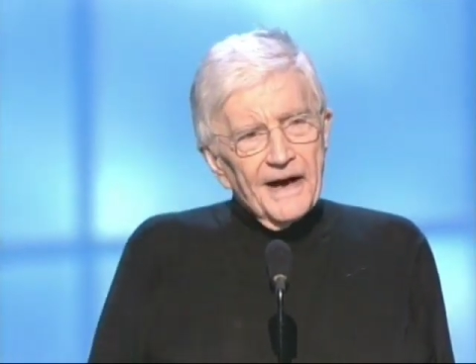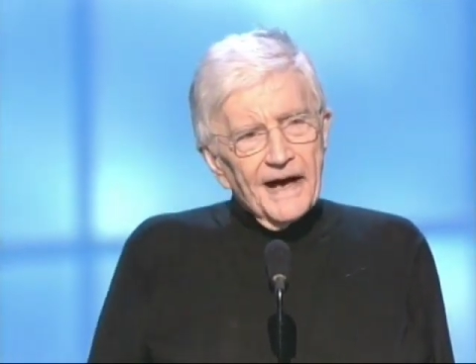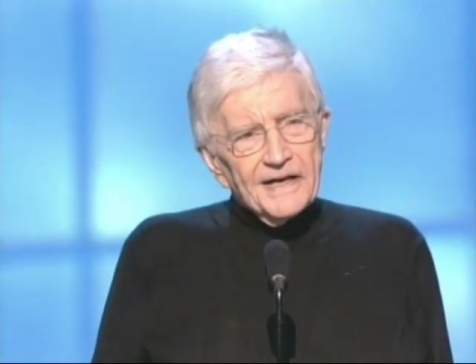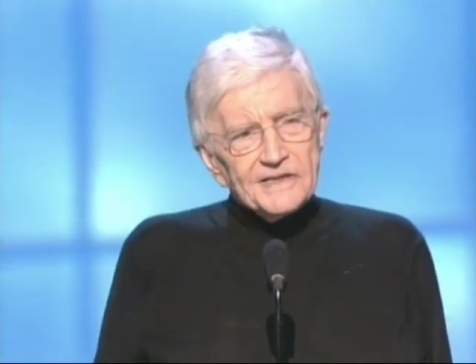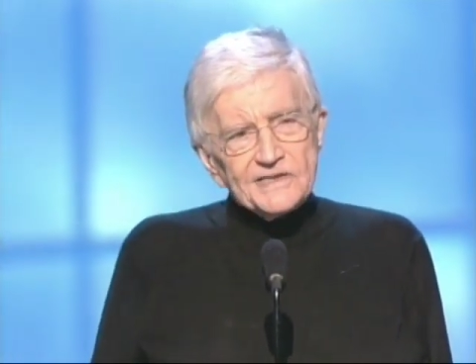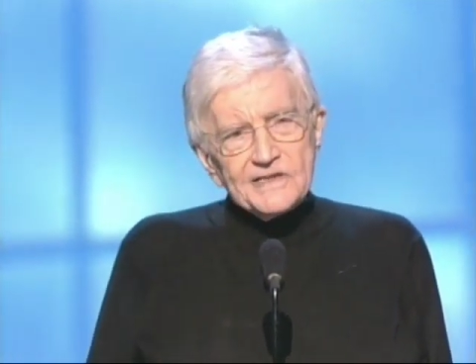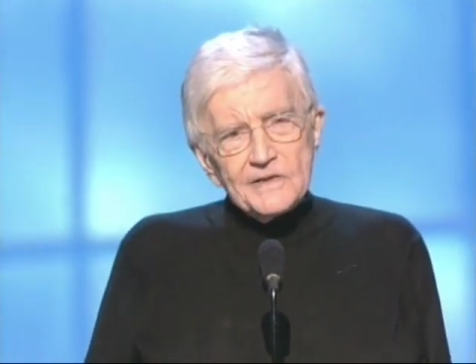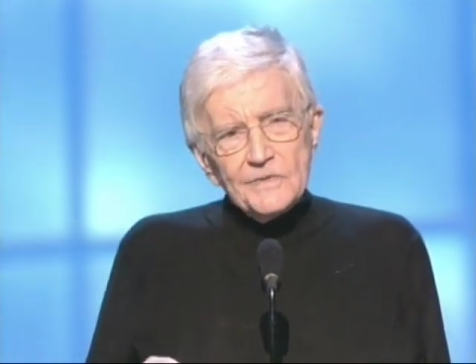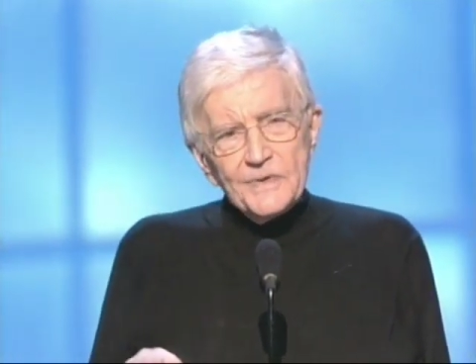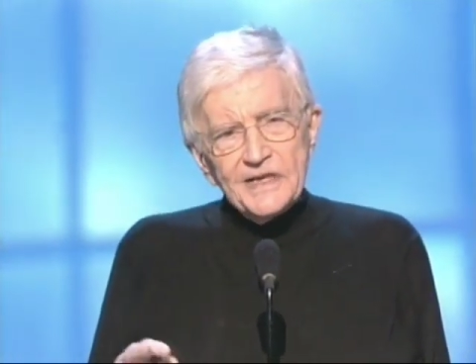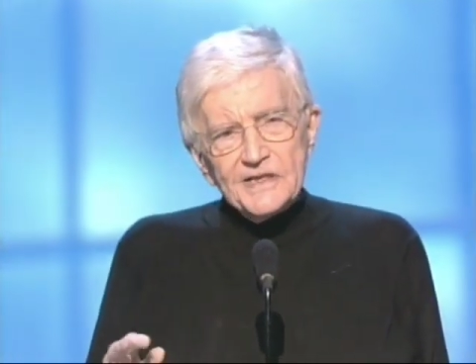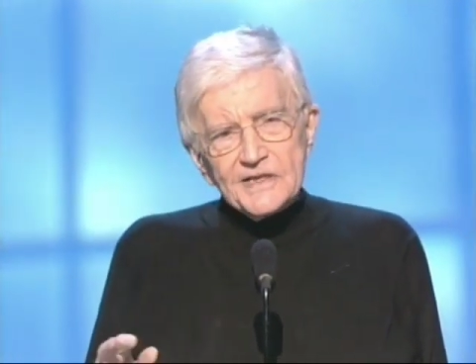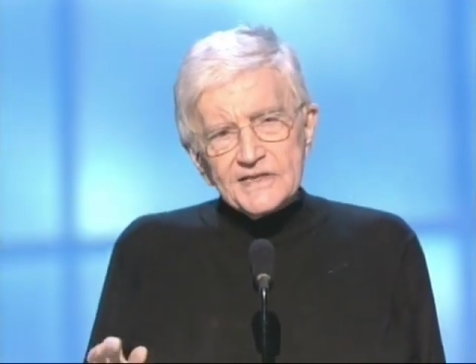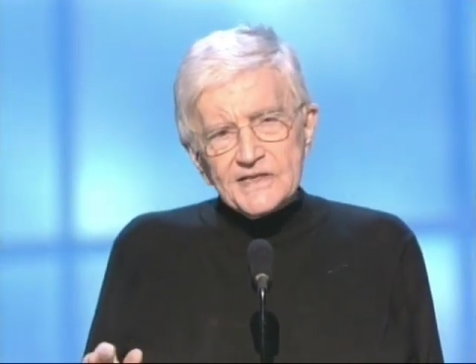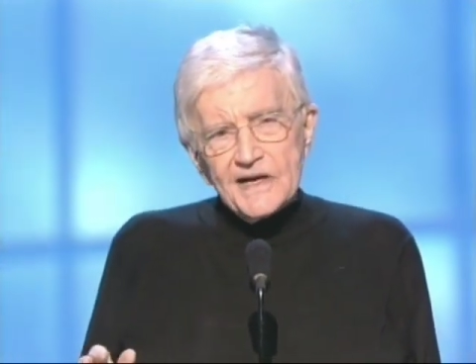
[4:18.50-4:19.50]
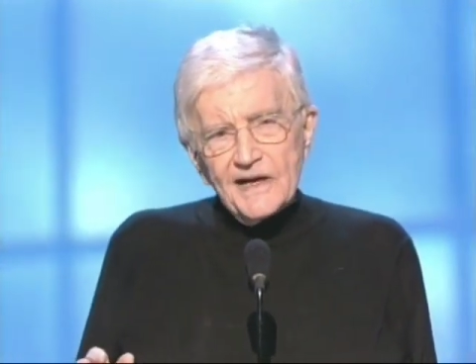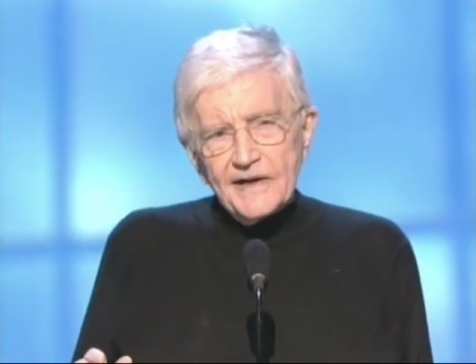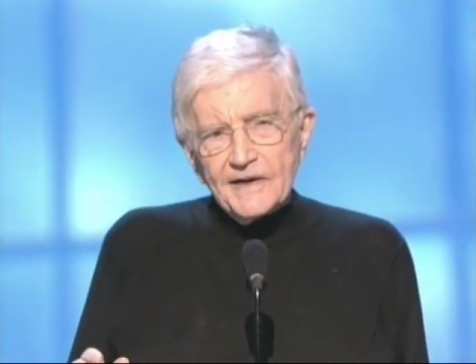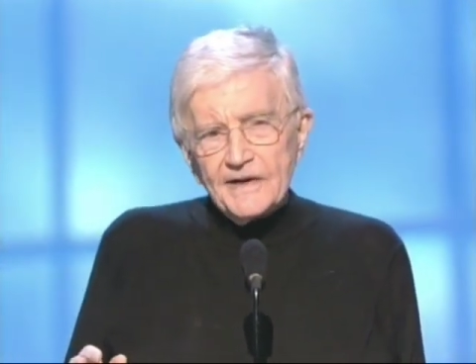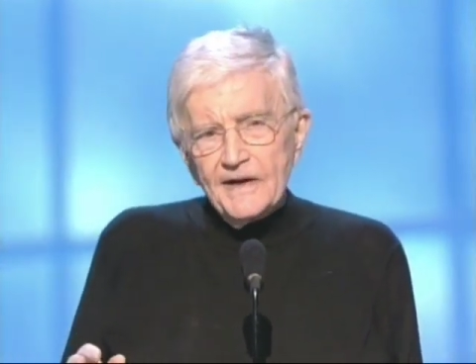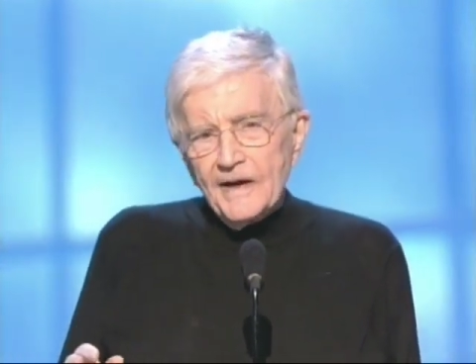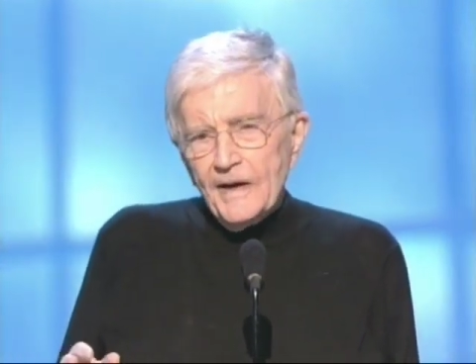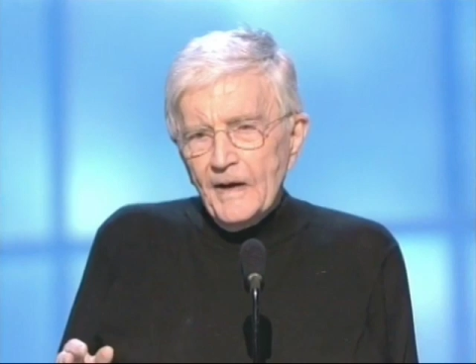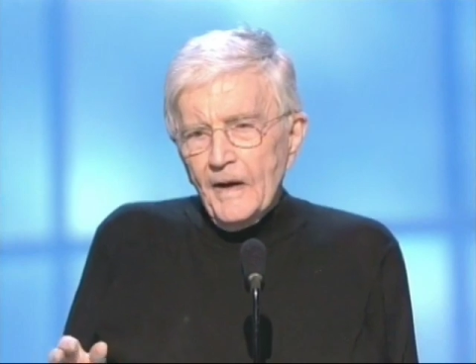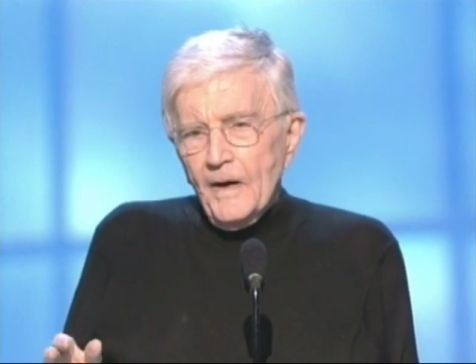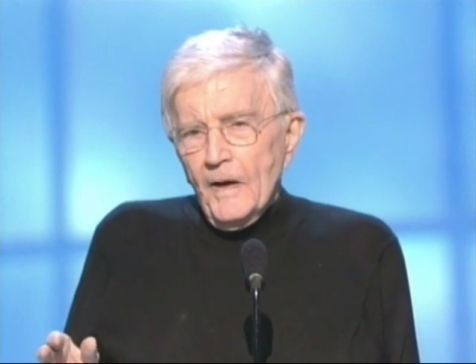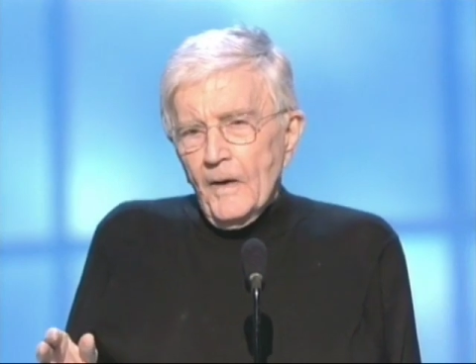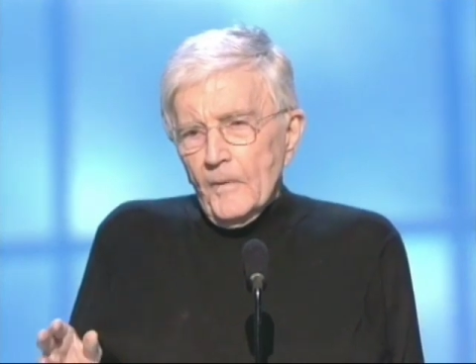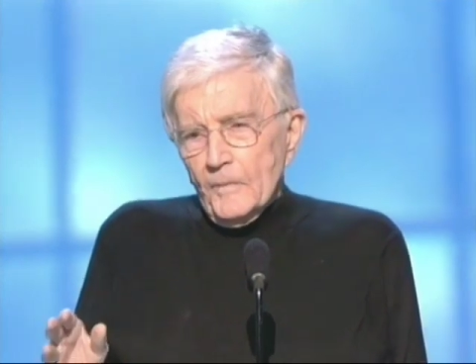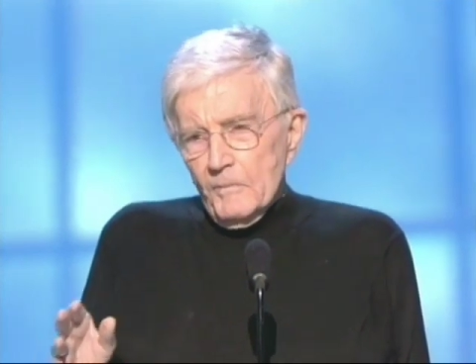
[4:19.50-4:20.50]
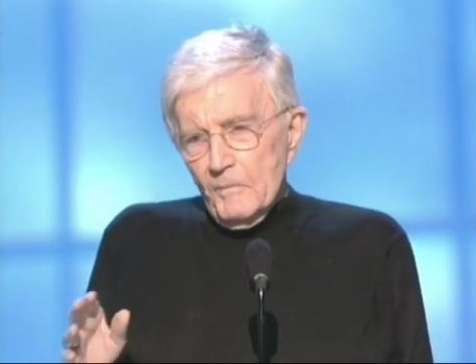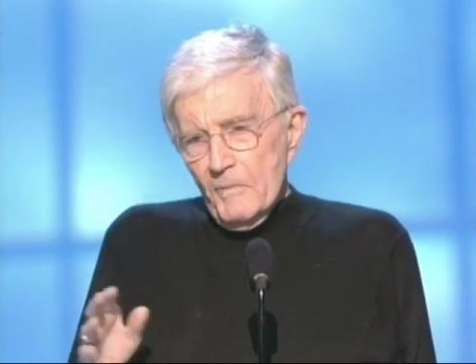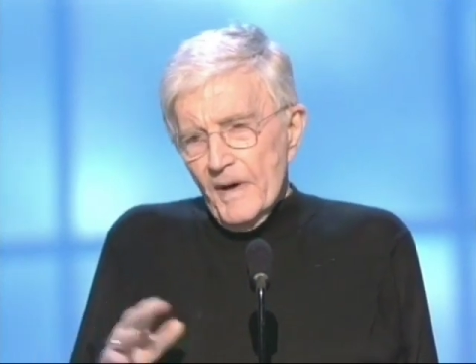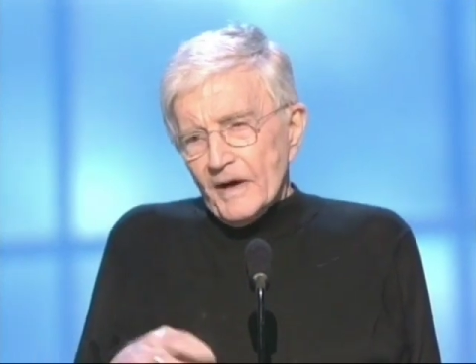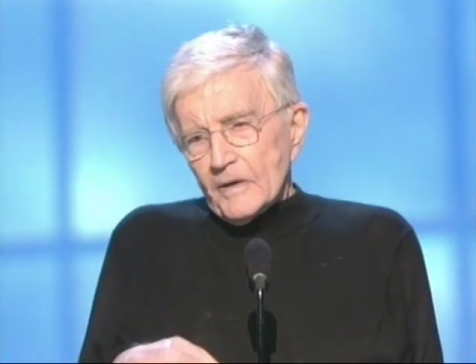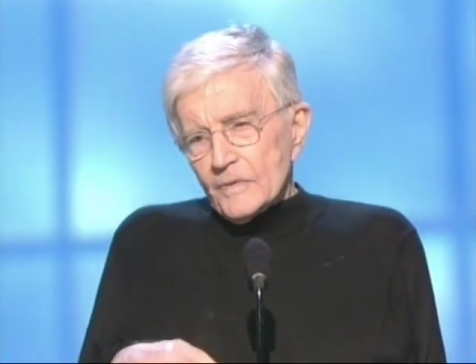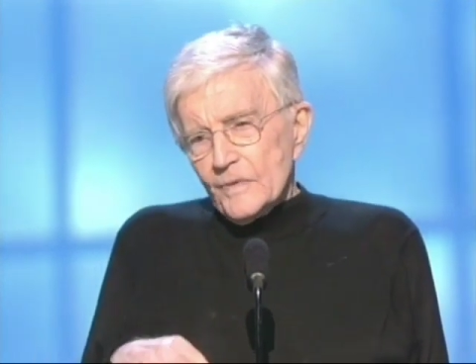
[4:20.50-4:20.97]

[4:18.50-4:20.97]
and so we decided better